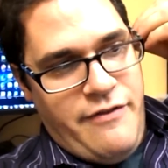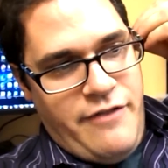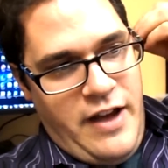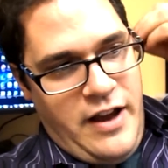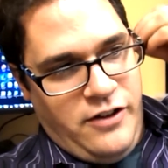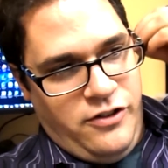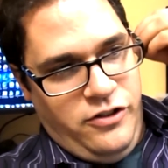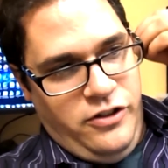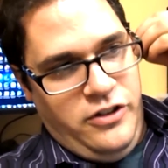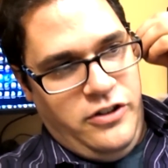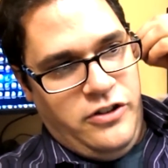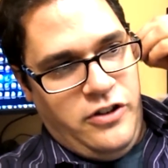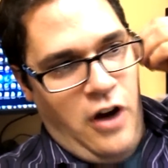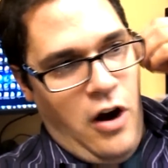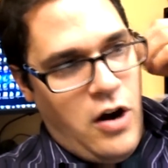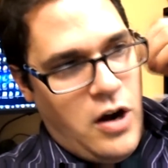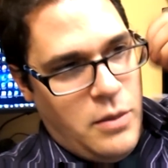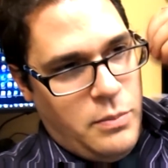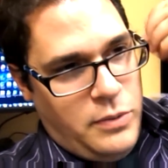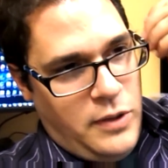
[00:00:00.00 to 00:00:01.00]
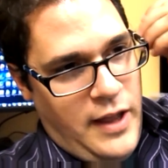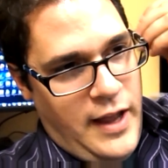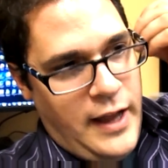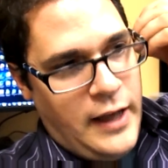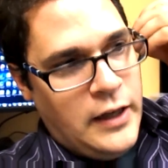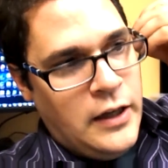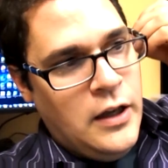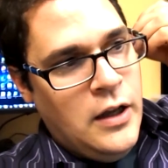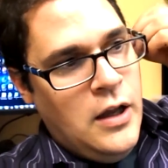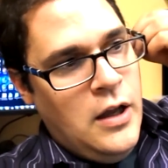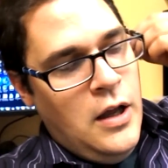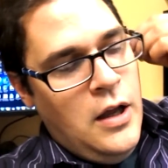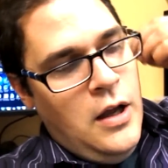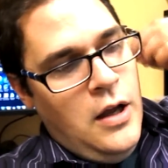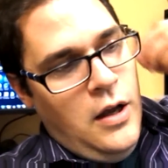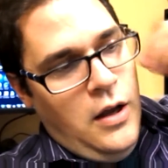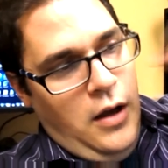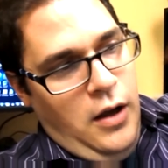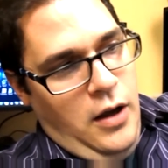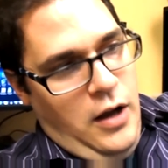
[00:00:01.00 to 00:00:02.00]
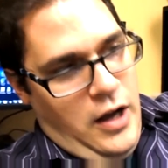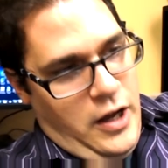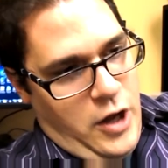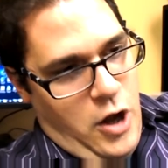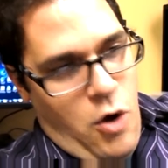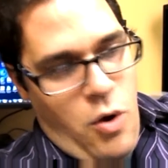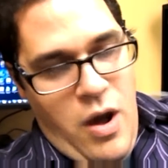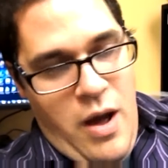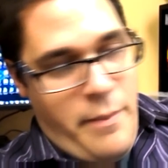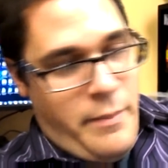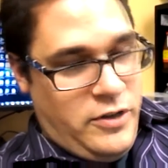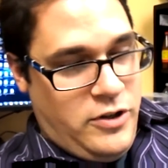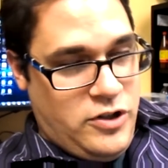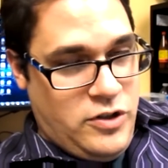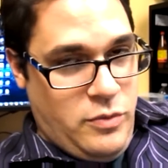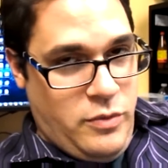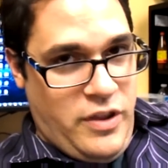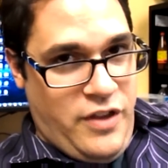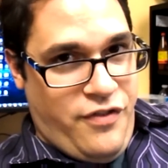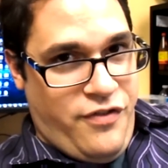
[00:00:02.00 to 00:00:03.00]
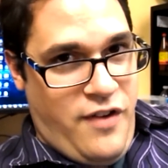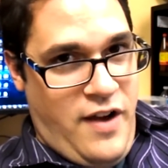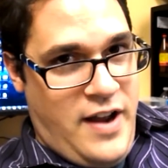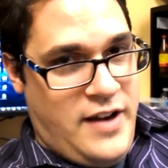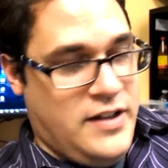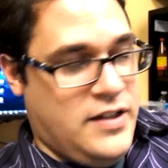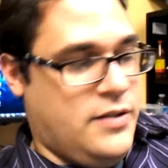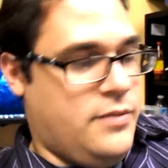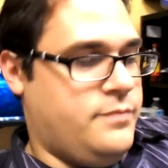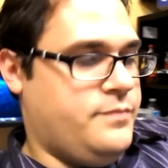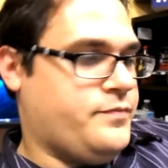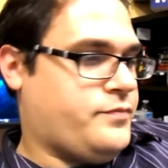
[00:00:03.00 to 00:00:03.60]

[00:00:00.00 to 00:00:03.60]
I've actually started playing a co-op mission with a friend.